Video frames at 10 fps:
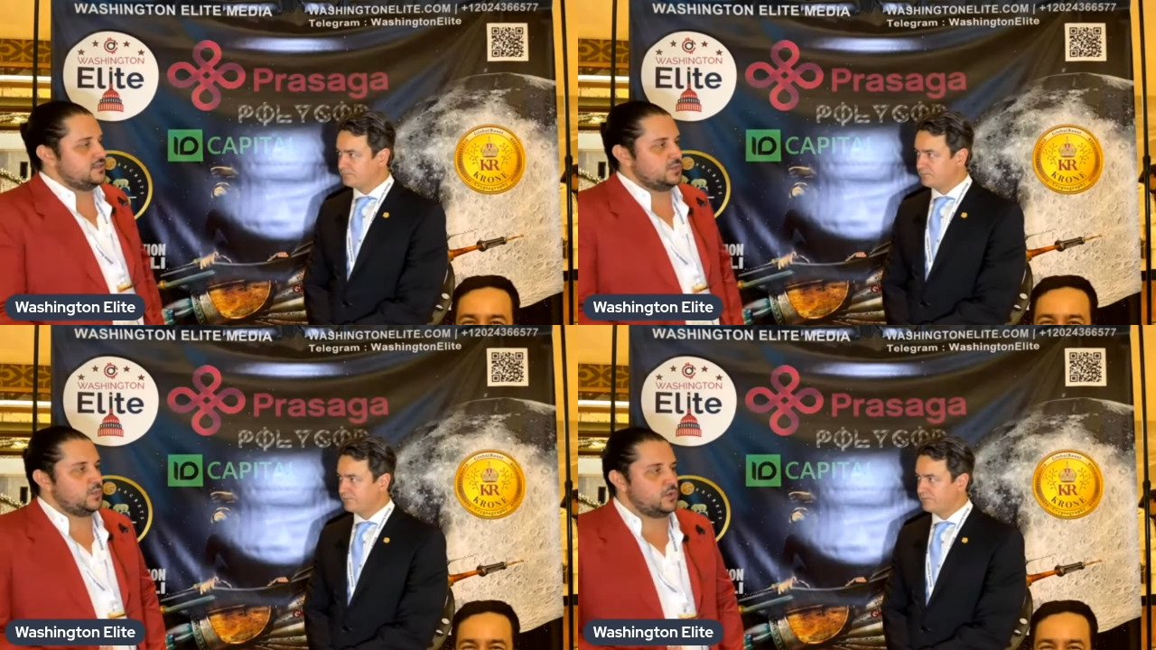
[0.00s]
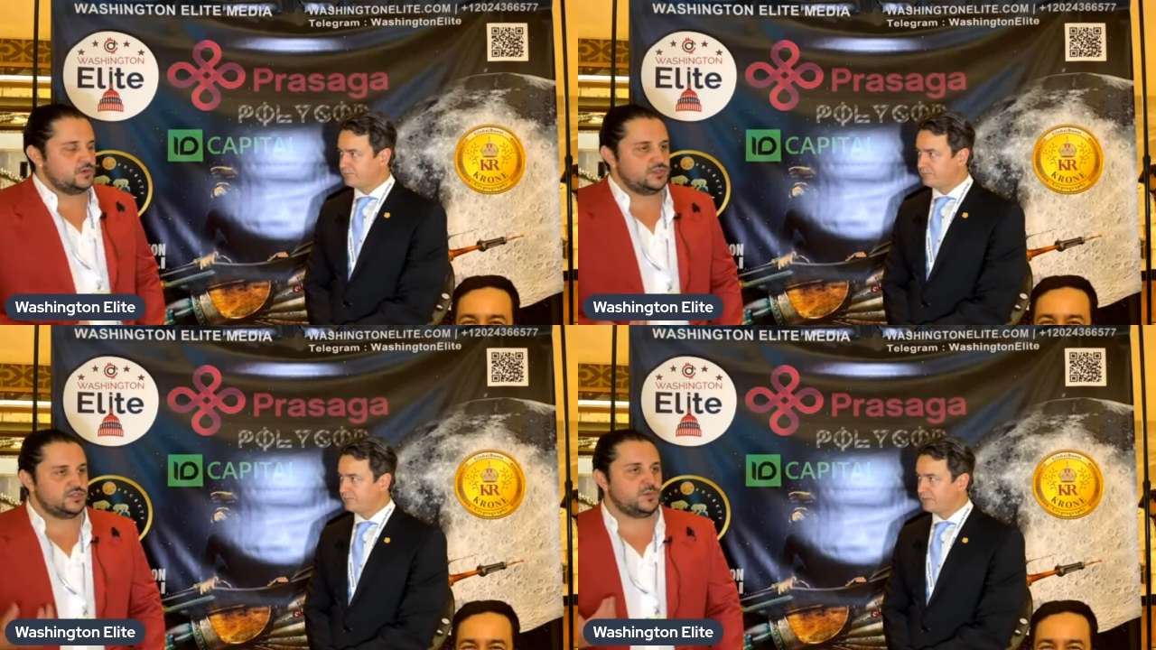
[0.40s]
Speaker 1: support,
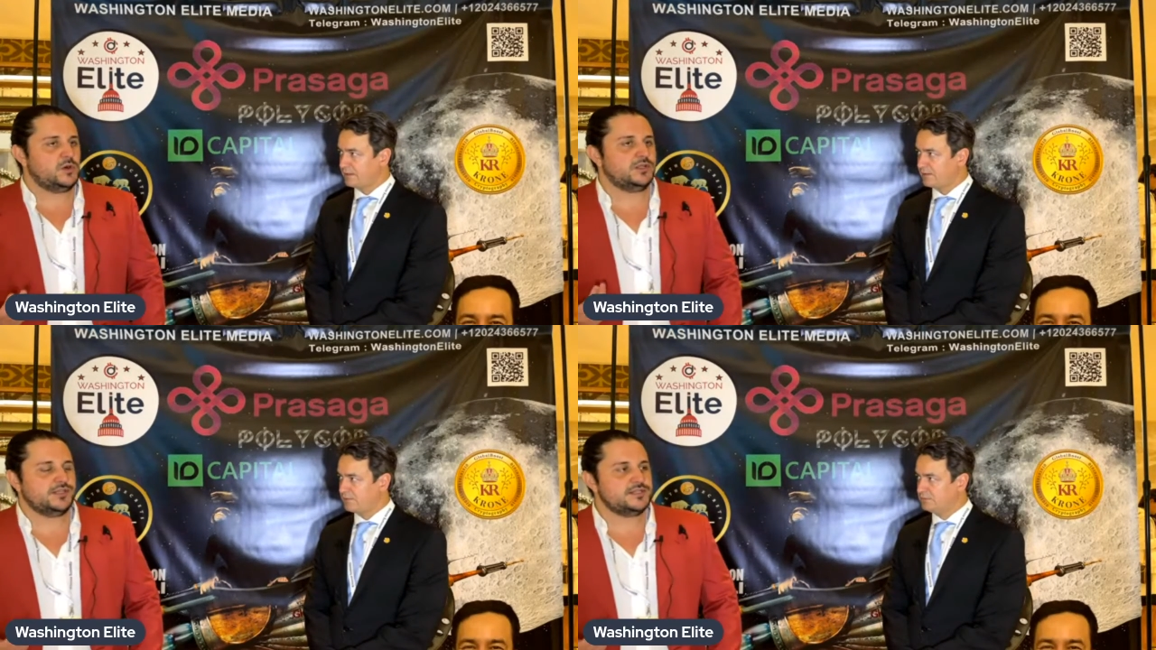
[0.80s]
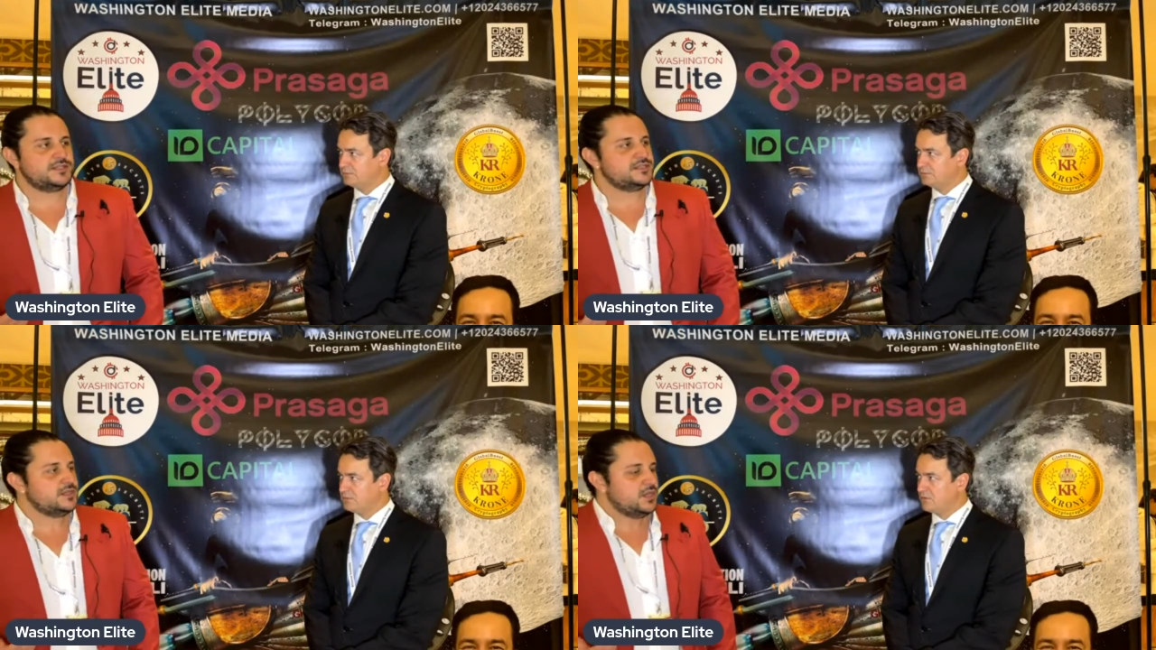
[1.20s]
to support us
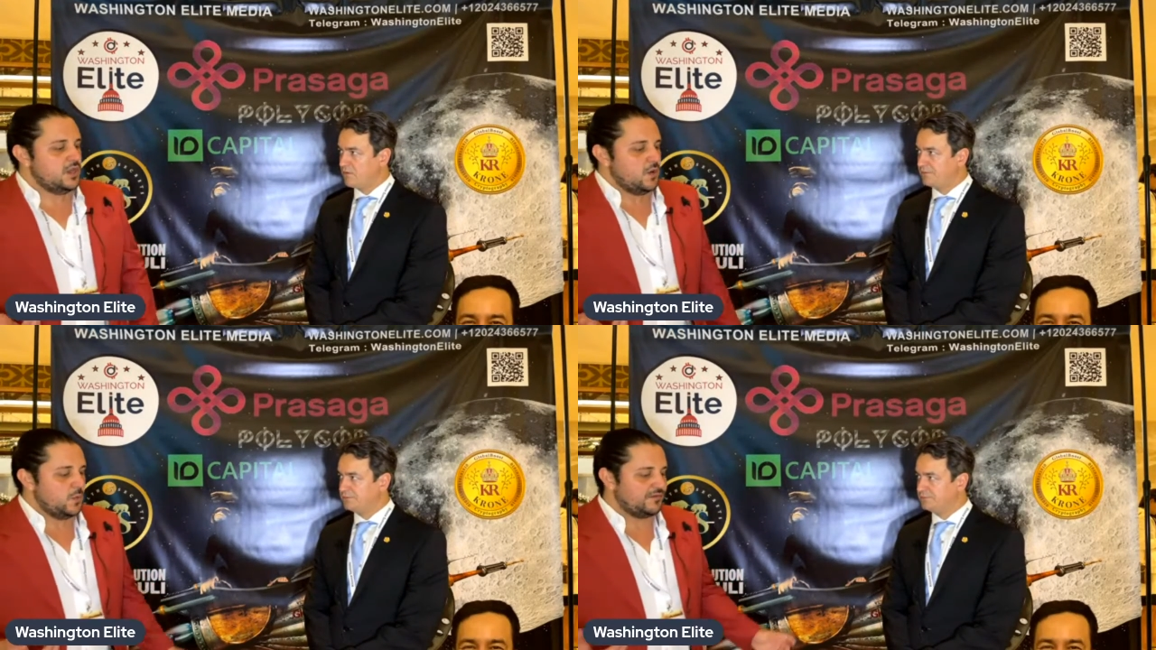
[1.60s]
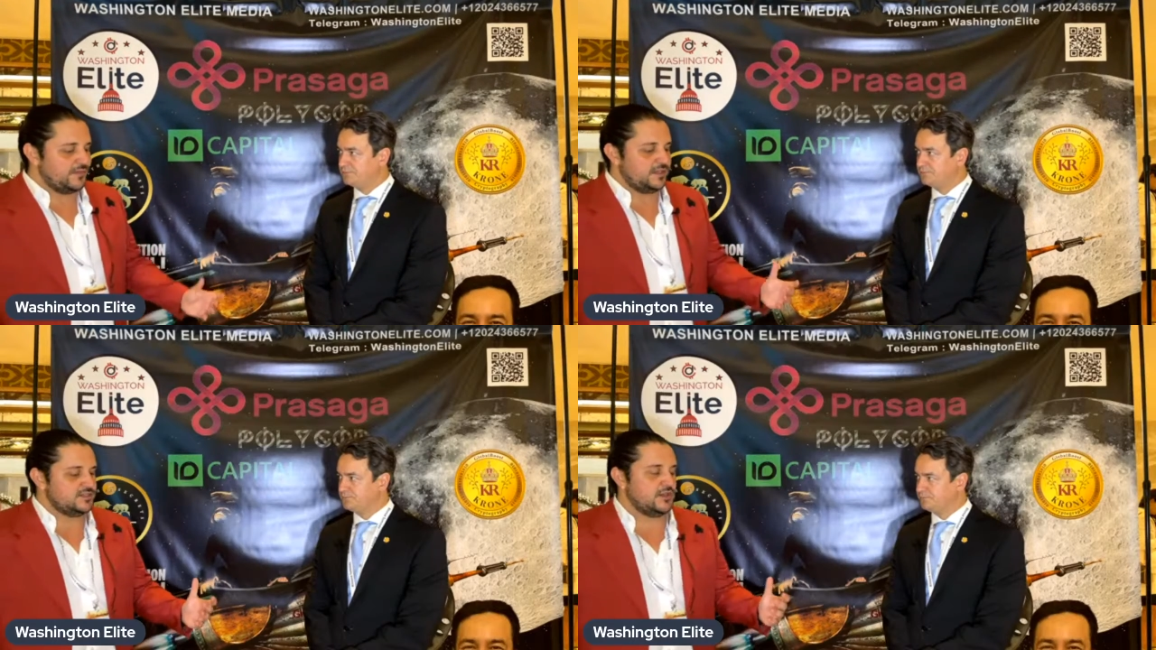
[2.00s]
is one
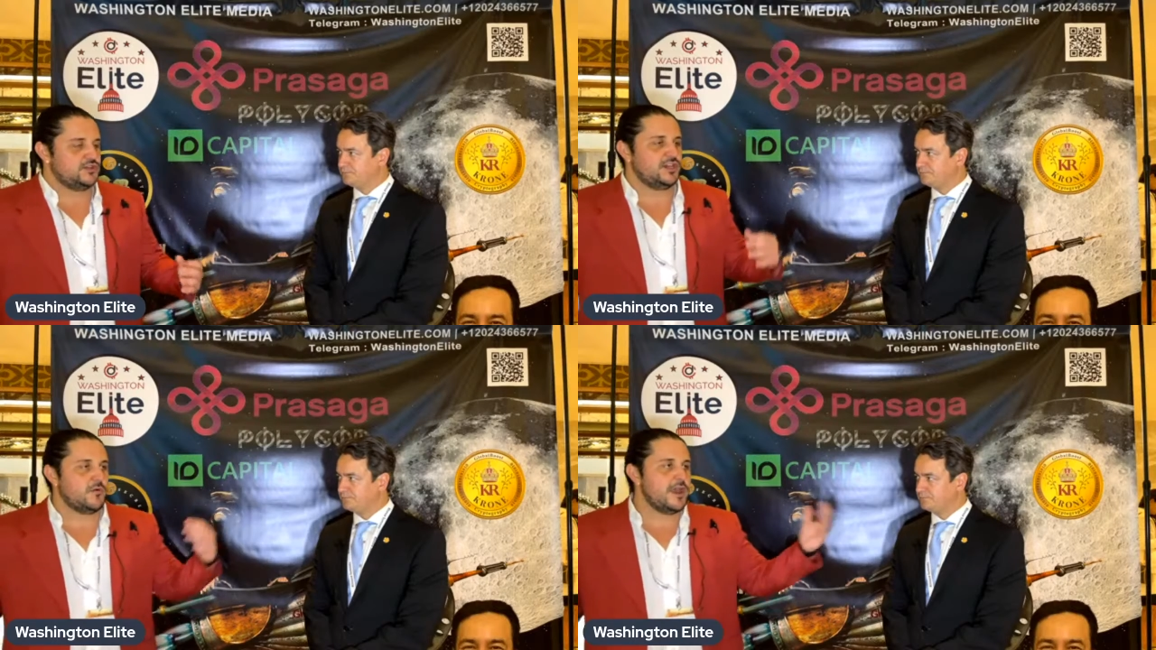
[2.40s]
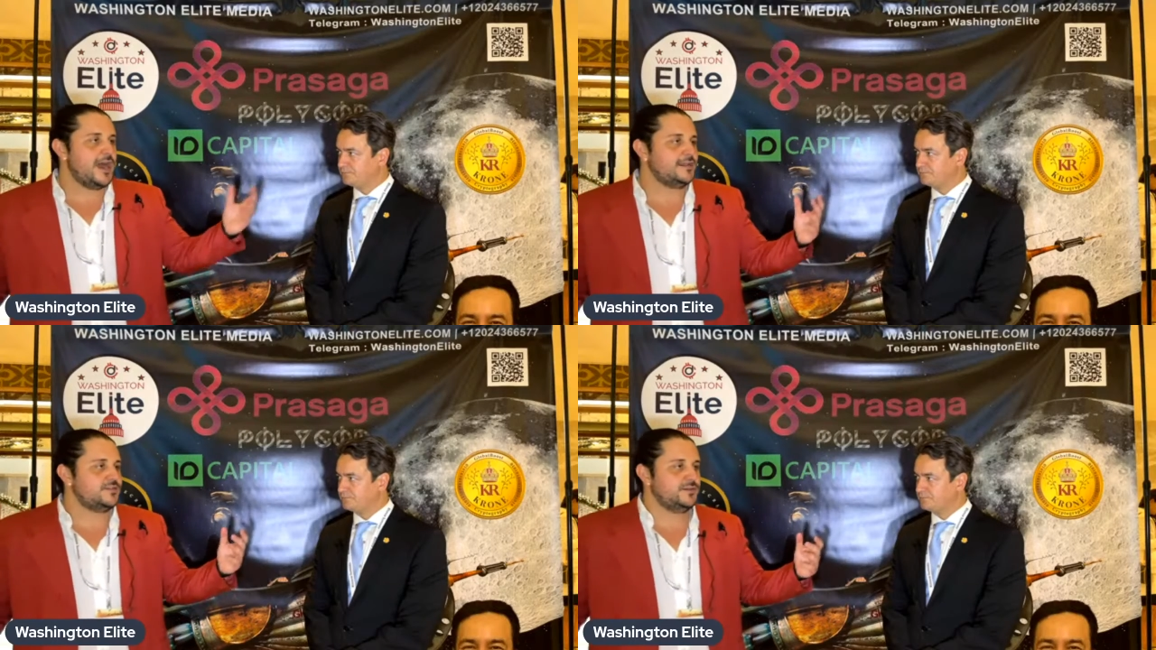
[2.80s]
thing is launching a
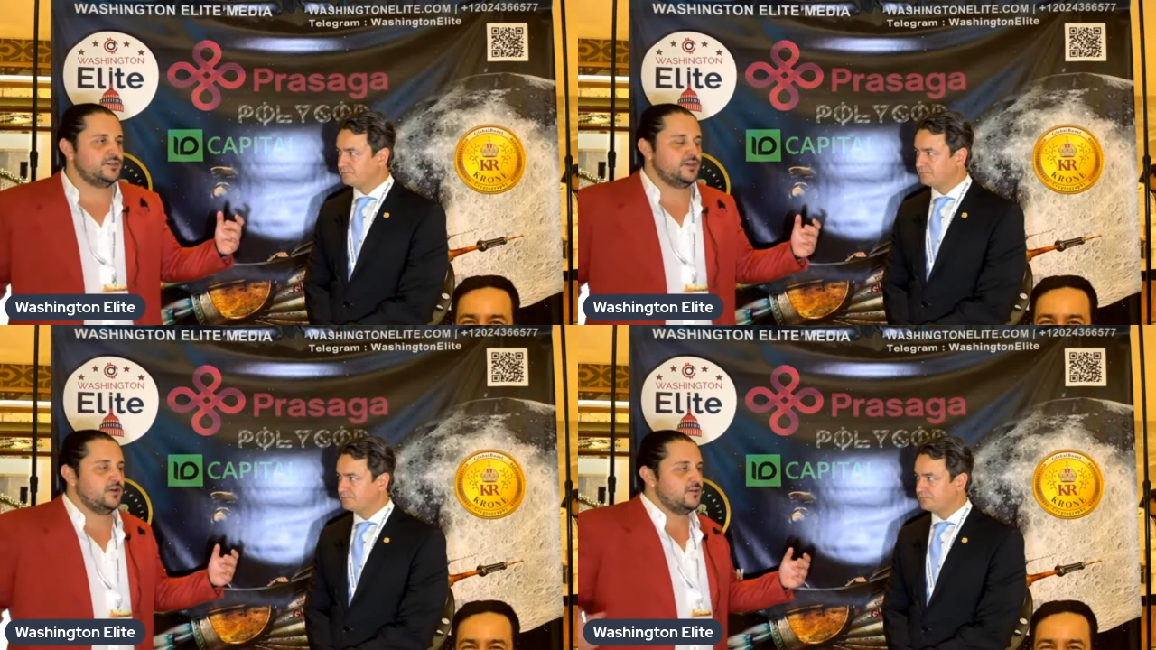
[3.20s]
reality vision,